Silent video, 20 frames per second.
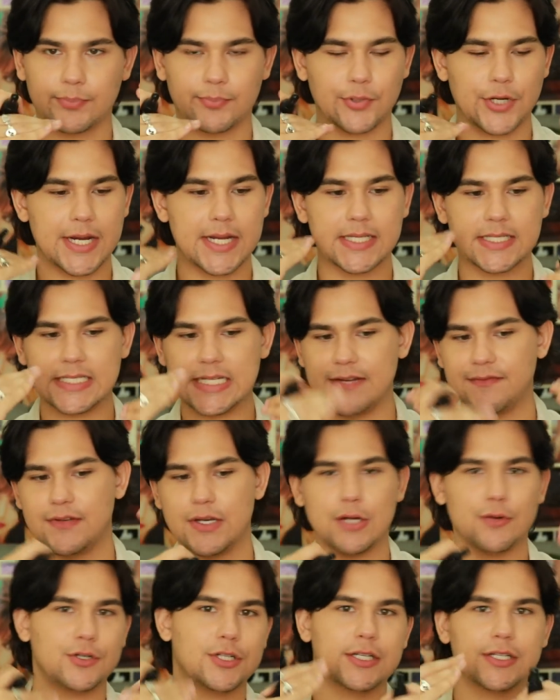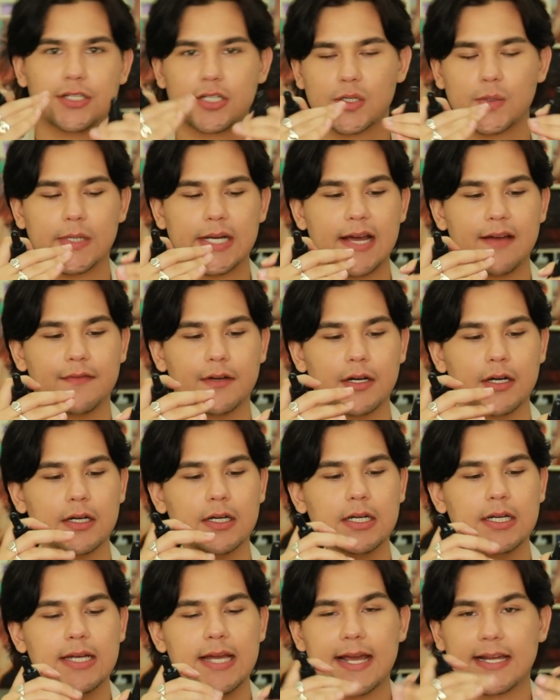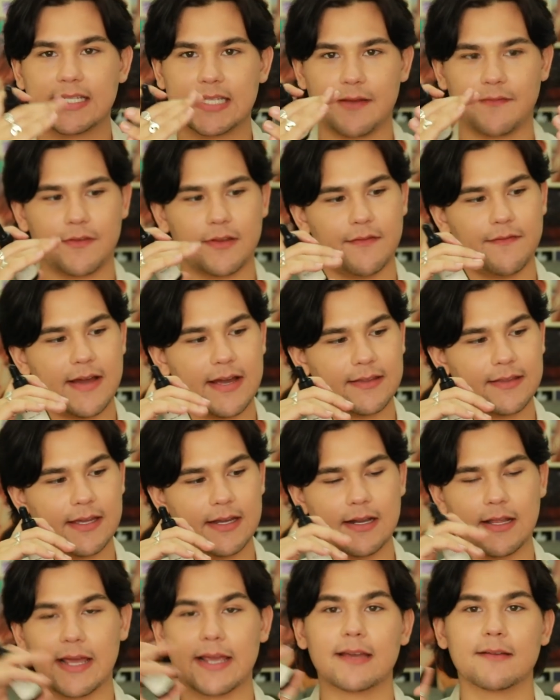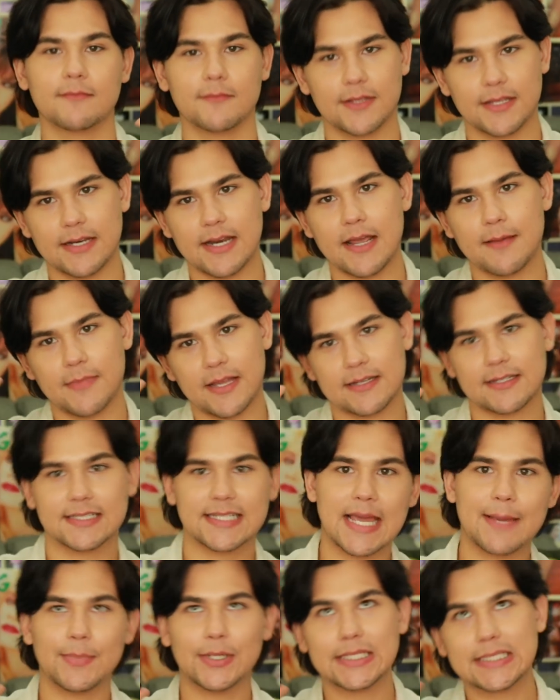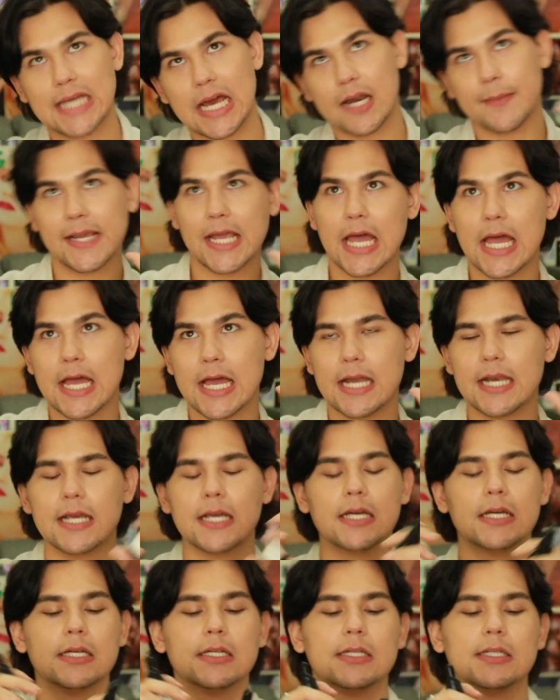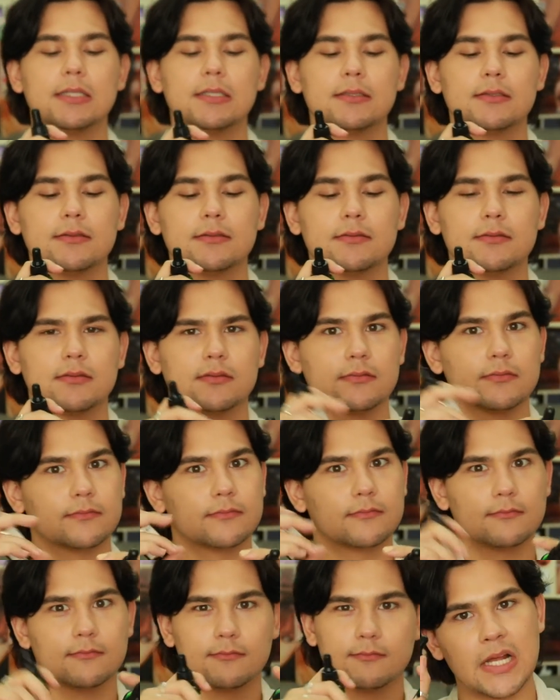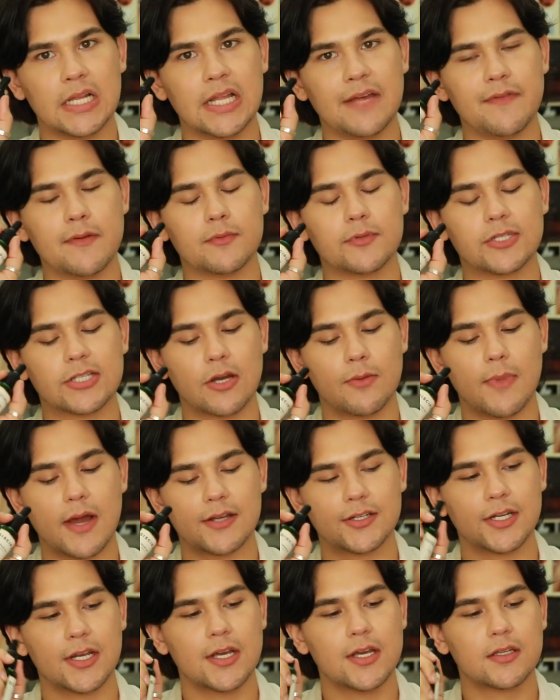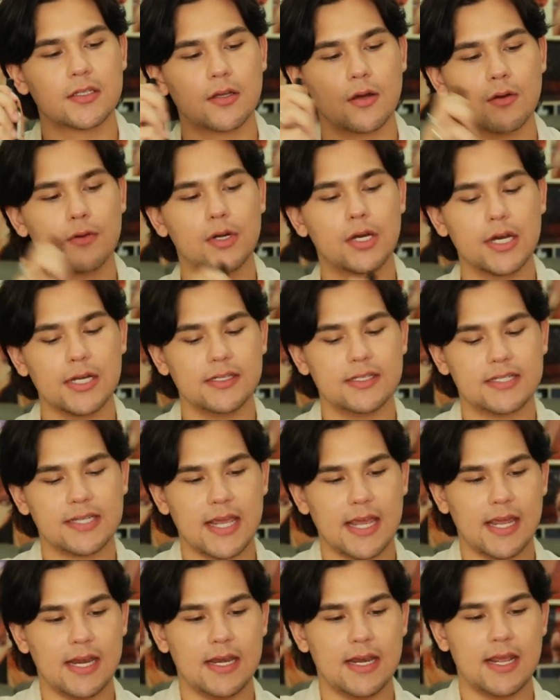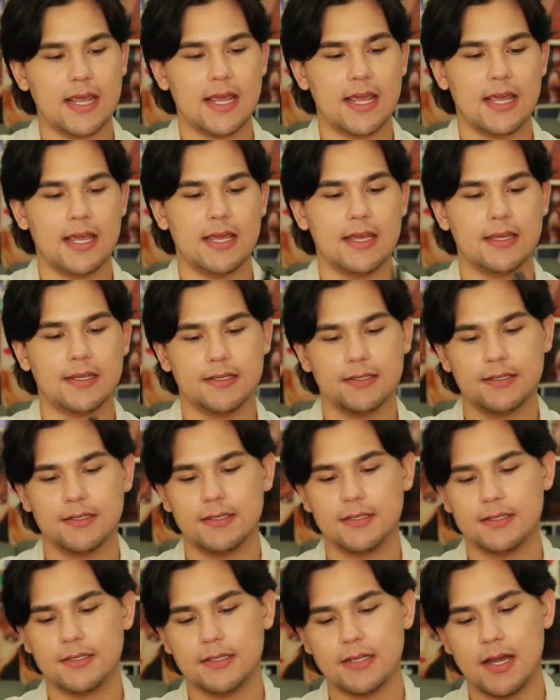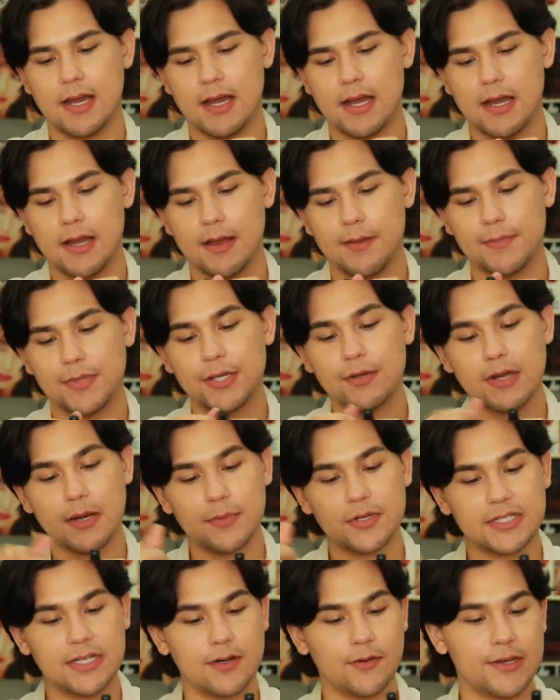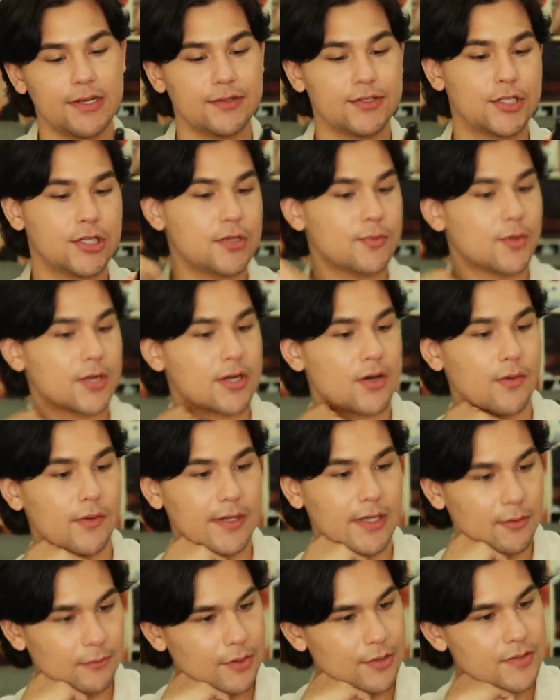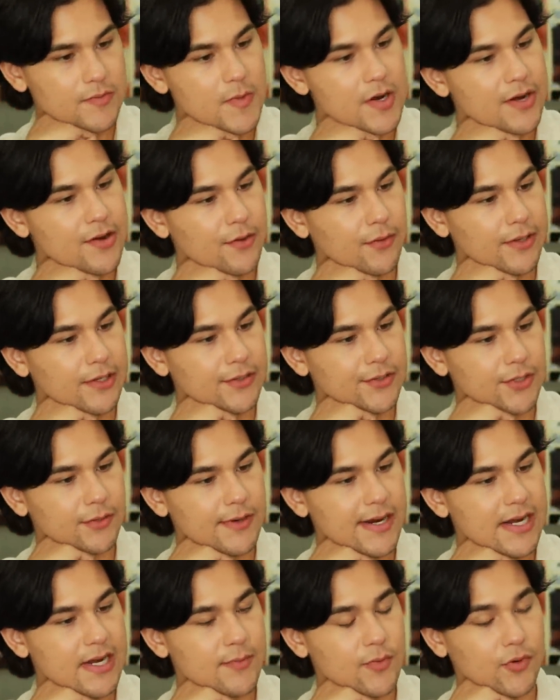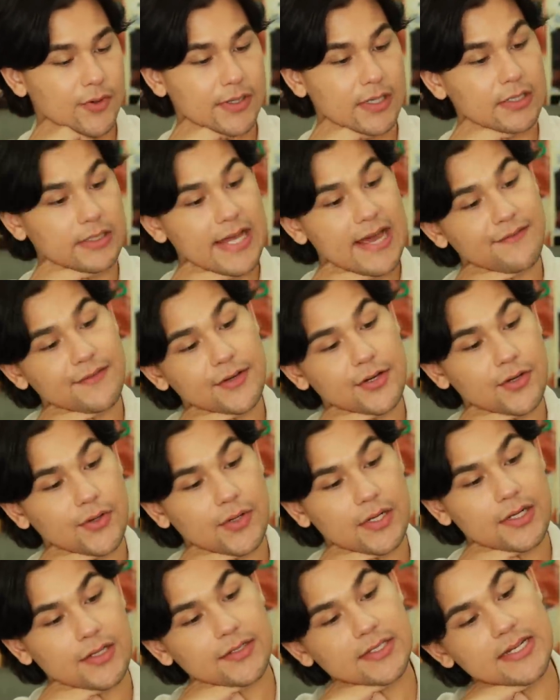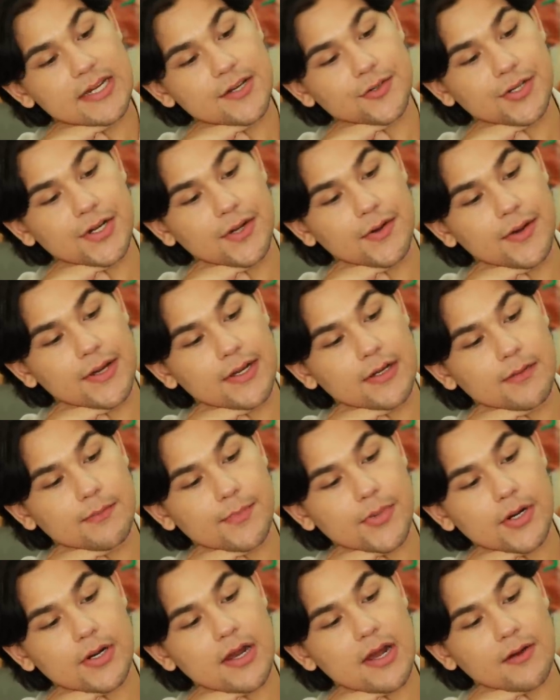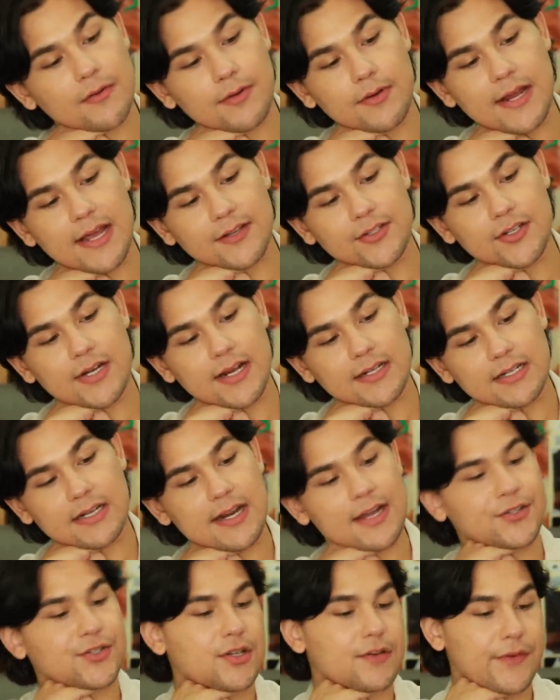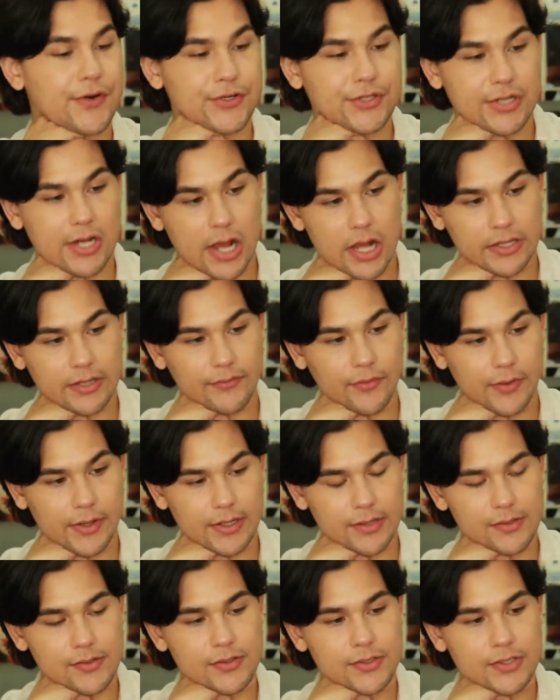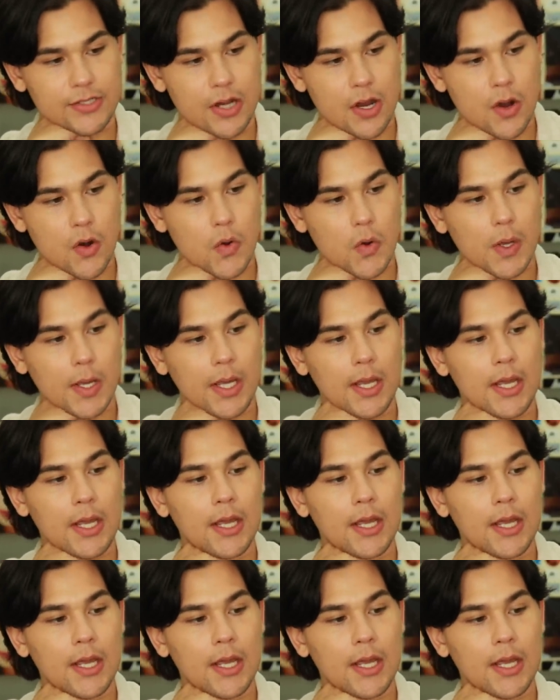preconceived notions or whatever, except for the fact that, like, with a name like Disciple, it's gotta be good. I love them so much. So Good Skin is um, cucumber seed oil, turmeric oil, rosemary oil, geranium oil, lavender oil, tea tree oil, burdock root extract, and extra virgin olive oil. So